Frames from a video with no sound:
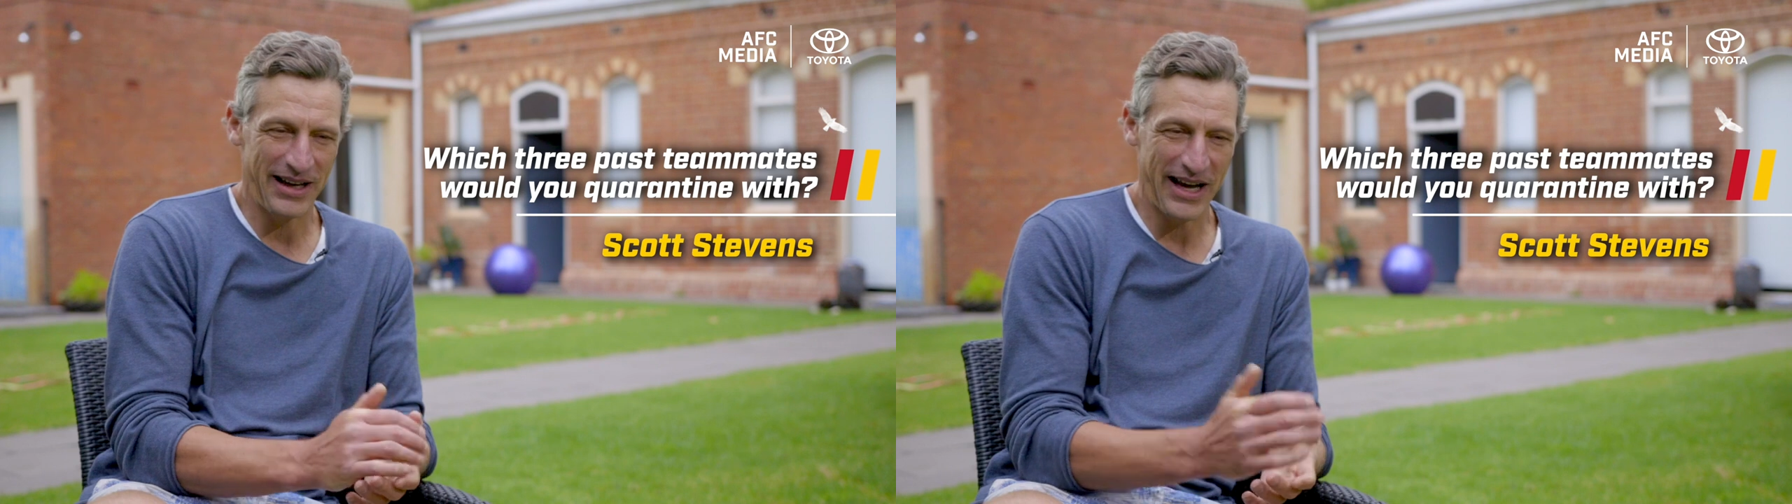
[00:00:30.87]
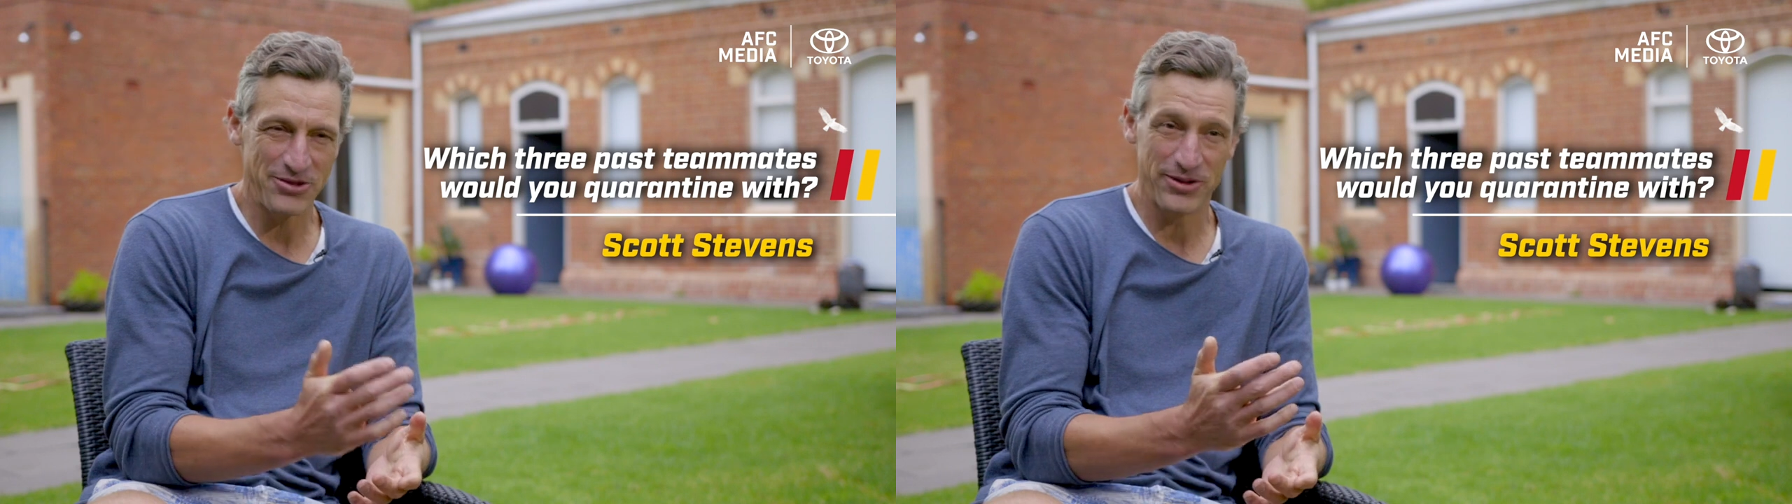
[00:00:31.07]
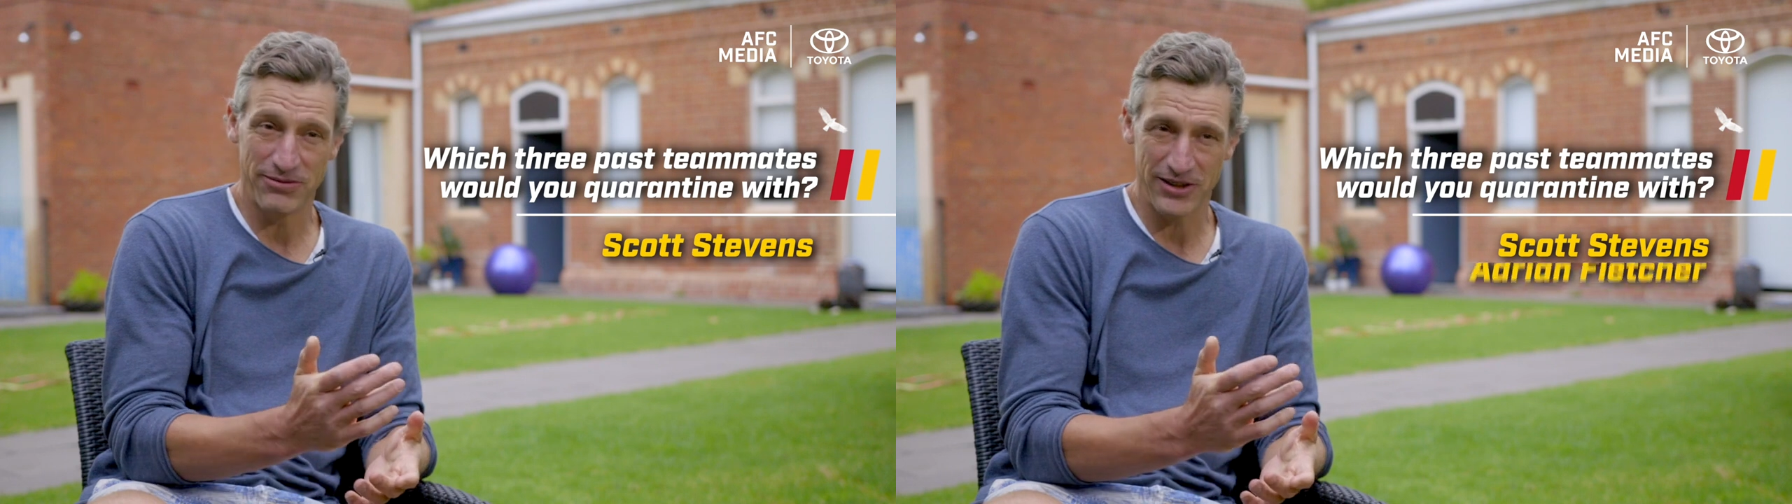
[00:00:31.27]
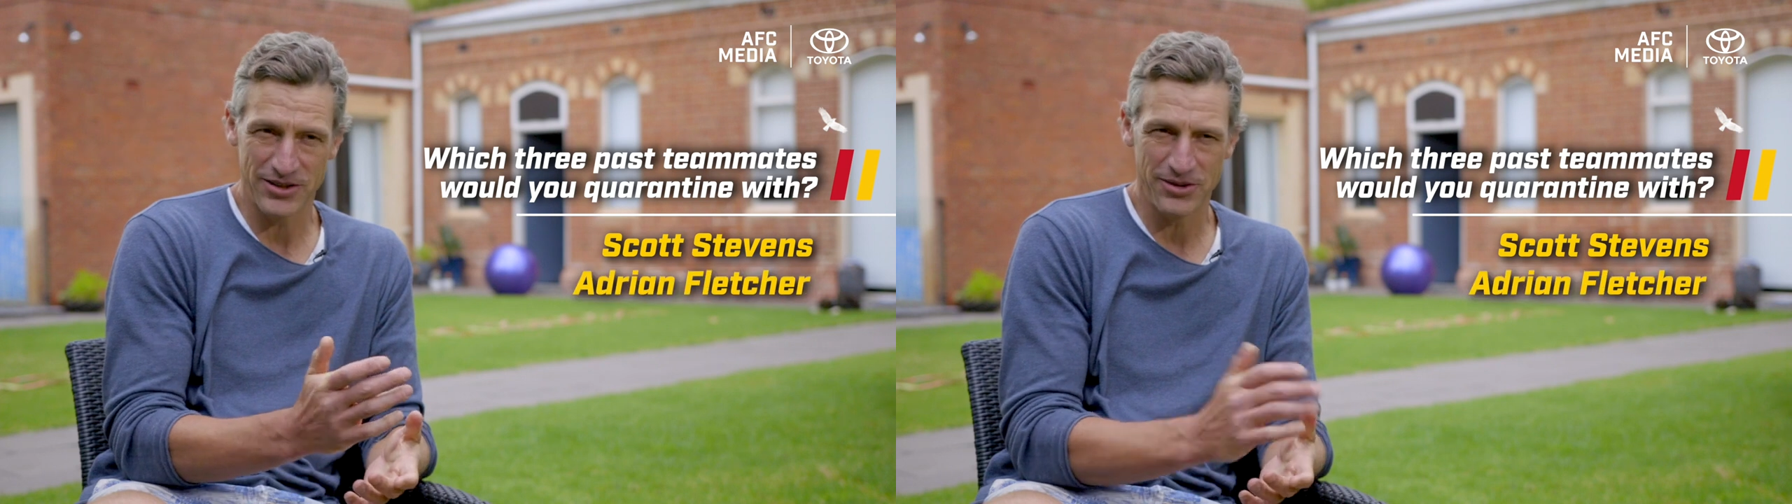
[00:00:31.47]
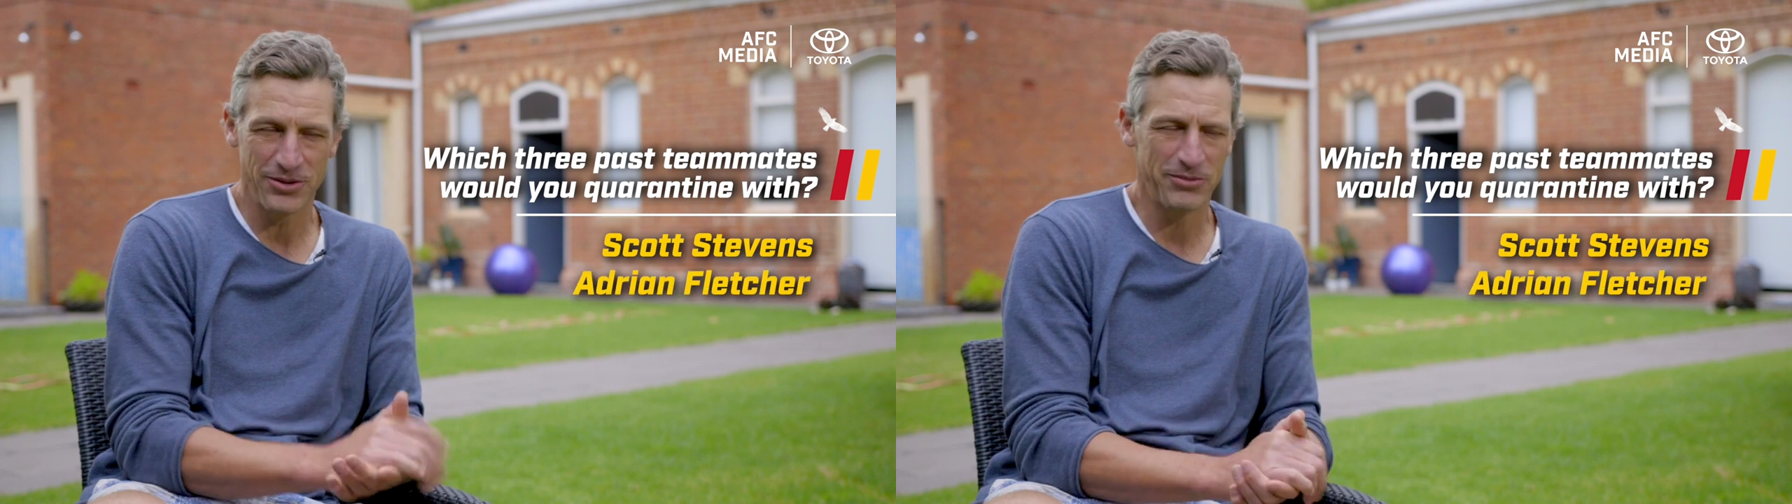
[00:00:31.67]
Adrian
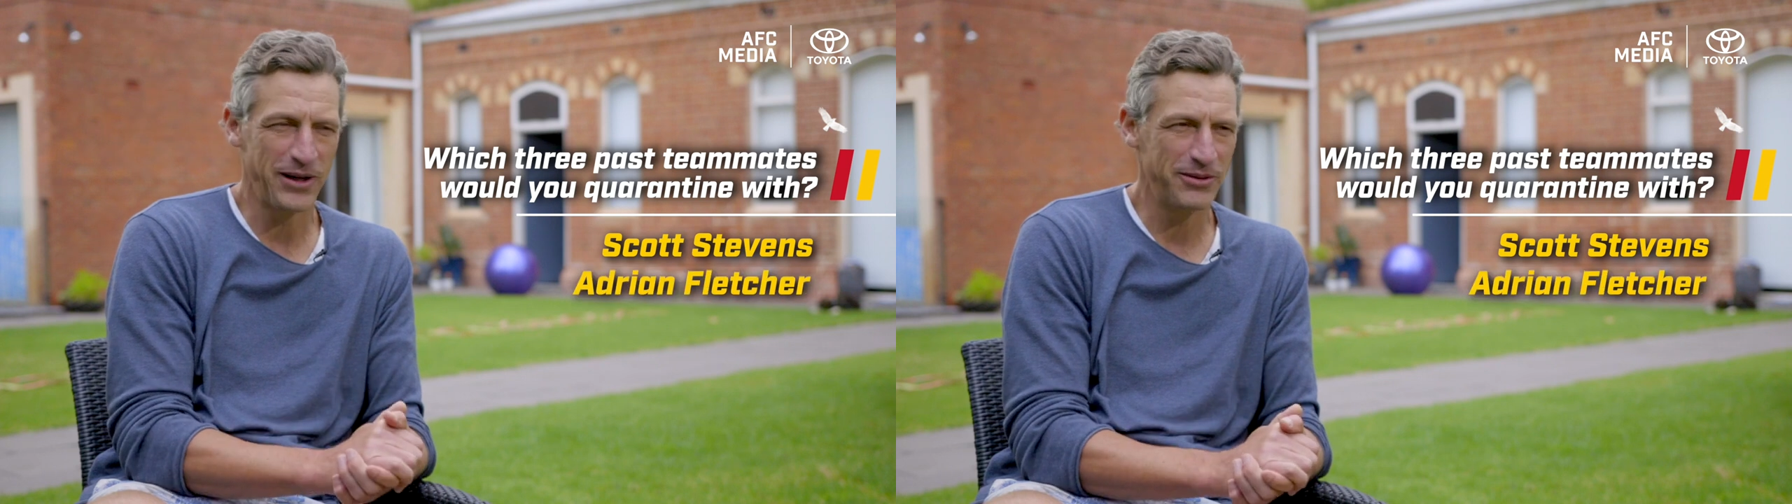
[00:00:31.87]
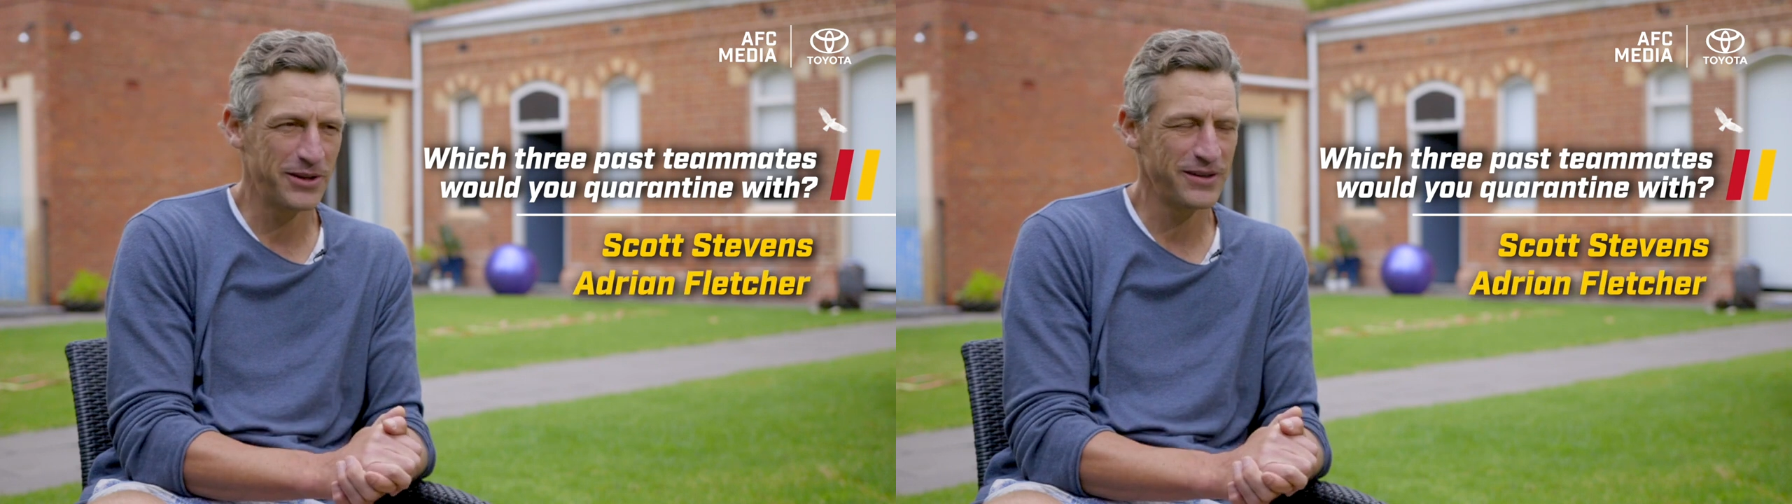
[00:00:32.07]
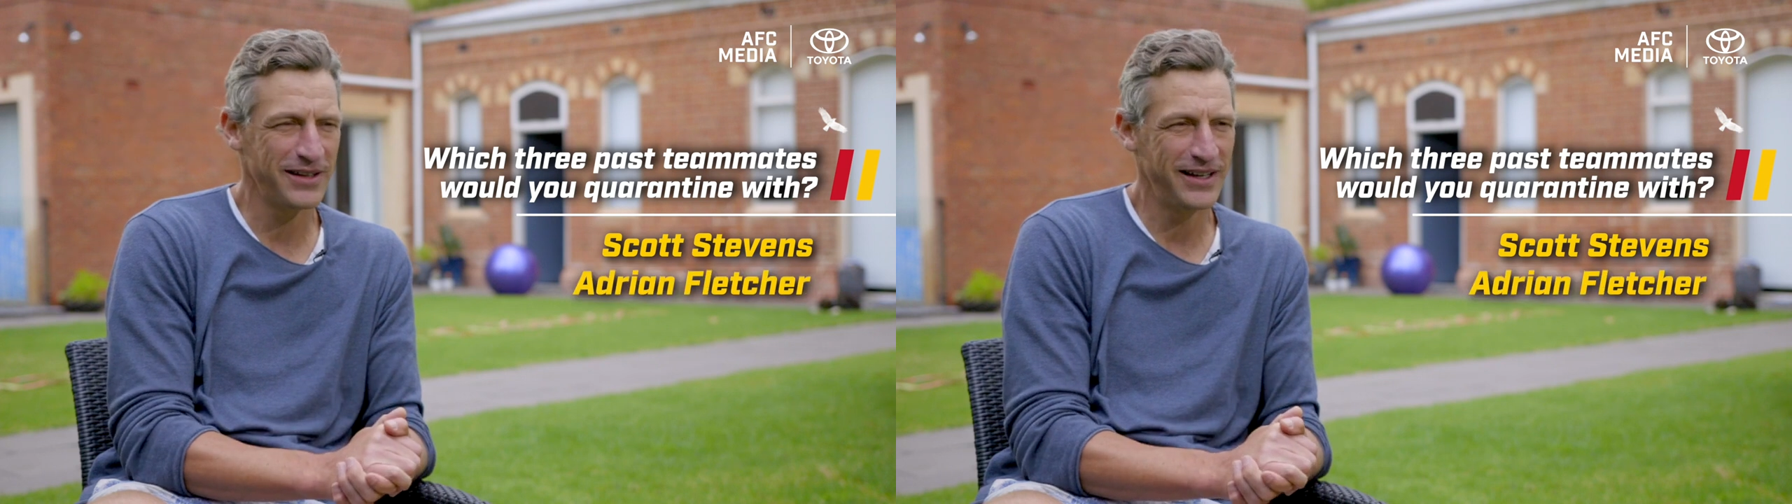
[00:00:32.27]
Fletcher, who I play with,